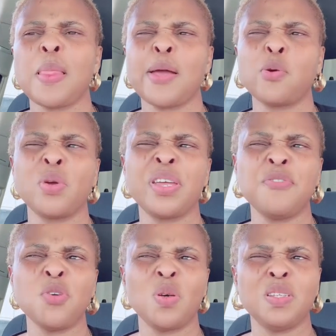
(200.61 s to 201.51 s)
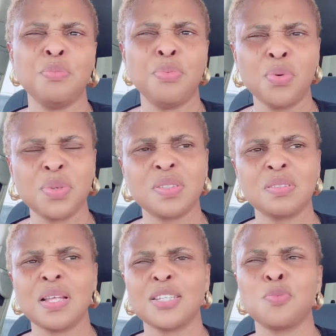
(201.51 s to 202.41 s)
I go give you all the books.
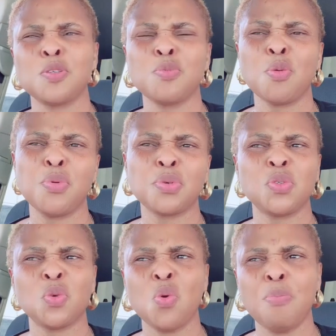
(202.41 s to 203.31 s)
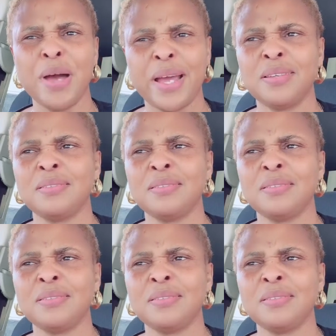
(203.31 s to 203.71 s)
Now small books you go buy.